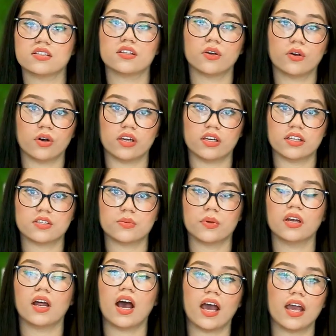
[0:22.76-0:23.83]
is a college
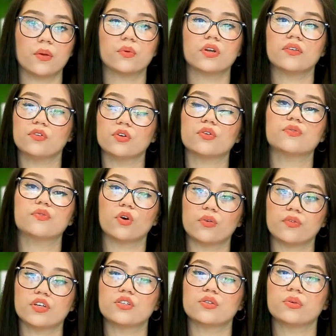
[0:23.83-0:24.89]
where I would have looked
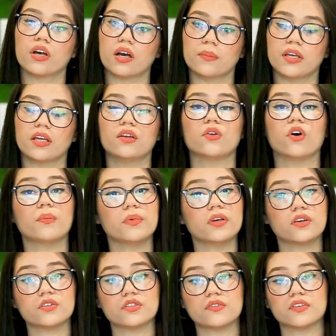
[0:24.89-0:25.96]
forward to coming, not
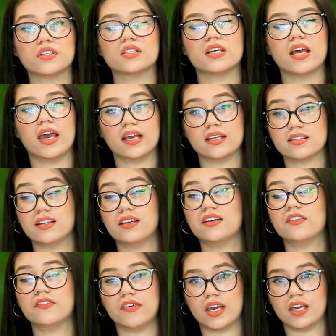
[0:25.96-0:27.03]
because of its
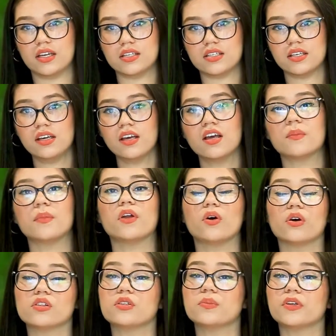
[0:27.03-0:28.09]
excellent faculty,
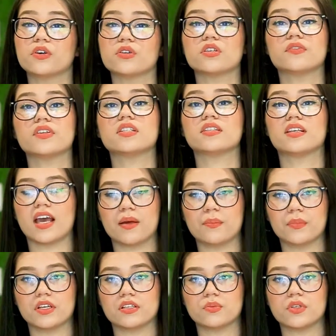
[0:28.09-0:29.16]
but also because of its
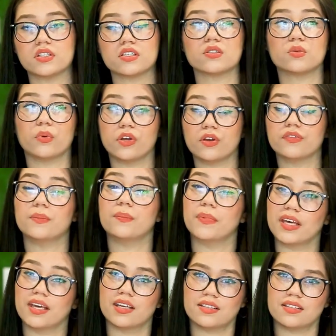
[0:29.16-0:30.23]
campus, which is one of the
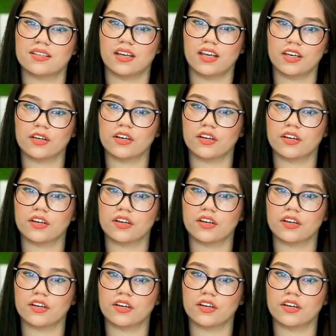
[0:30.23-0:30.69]
biggest in